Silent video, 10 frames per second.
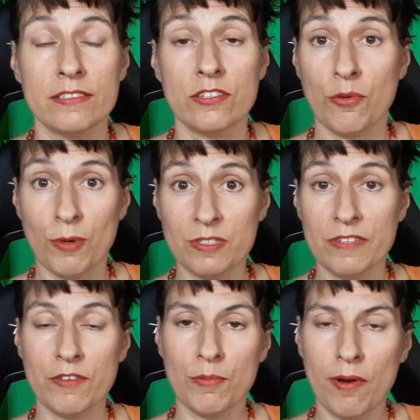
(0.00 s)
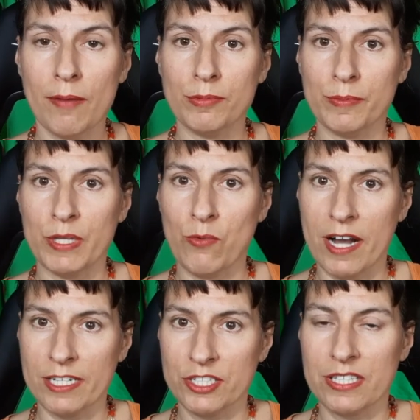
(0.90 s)
So most of you probably
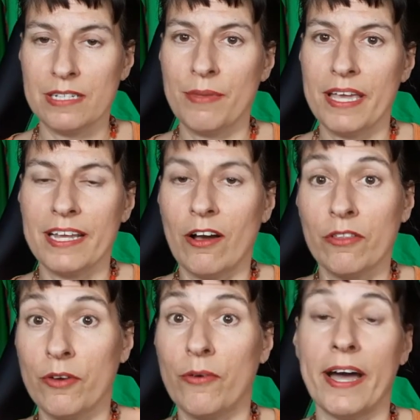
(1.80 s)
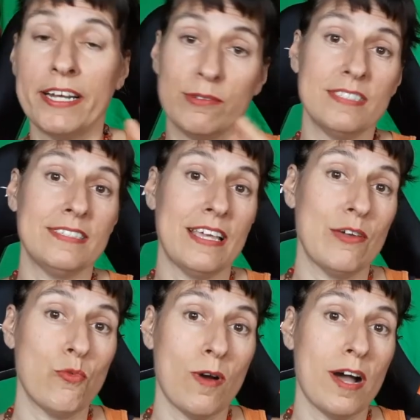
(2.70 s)
watched the debate, although I don't say
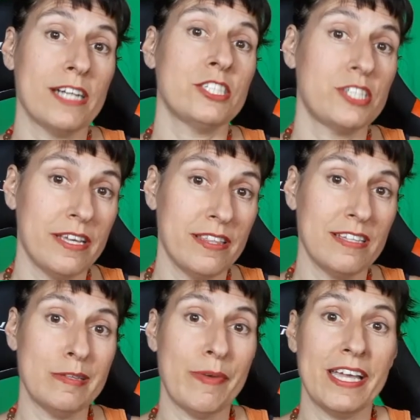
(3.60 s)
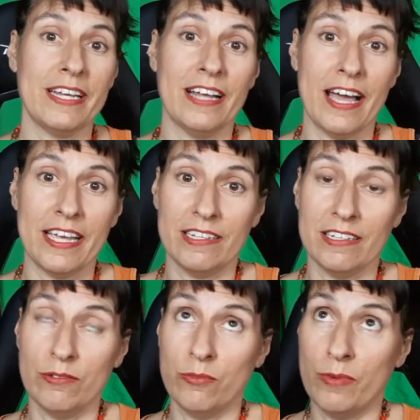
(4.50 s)
watch the debate.
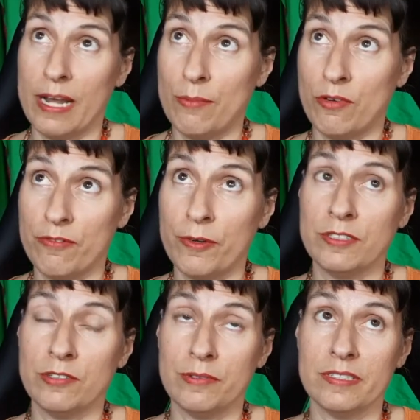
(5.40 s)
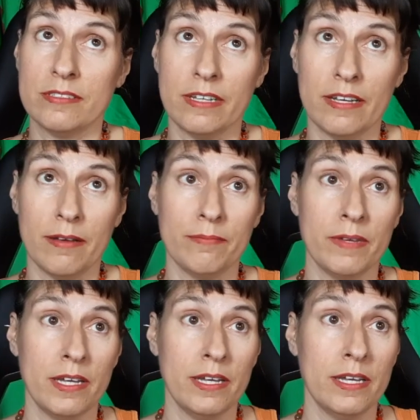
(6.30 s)
What I'm referring to is
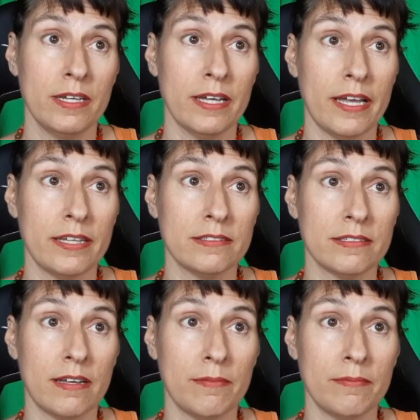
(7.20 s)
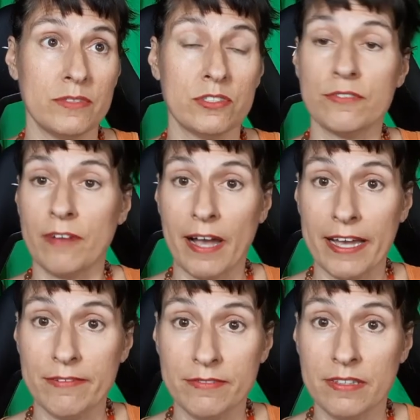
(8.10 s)
as
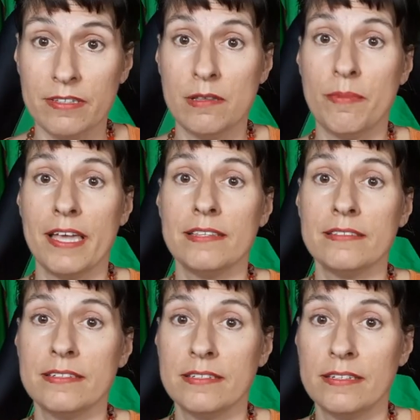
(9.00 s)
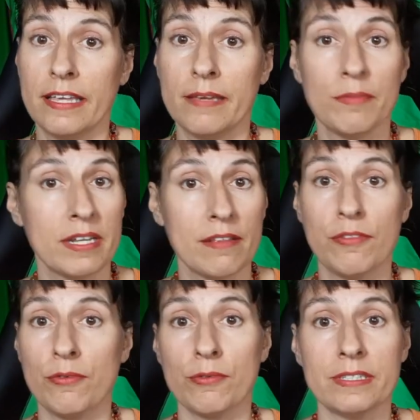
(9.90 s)
survived the debate, like made it
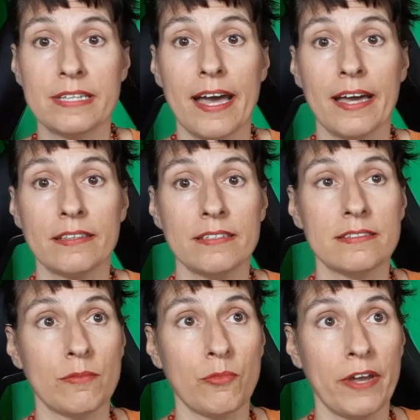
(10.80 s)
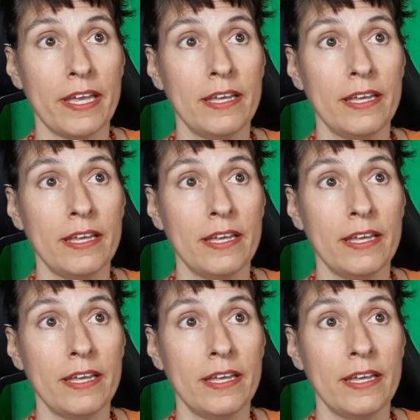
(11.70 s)
through intact in some way.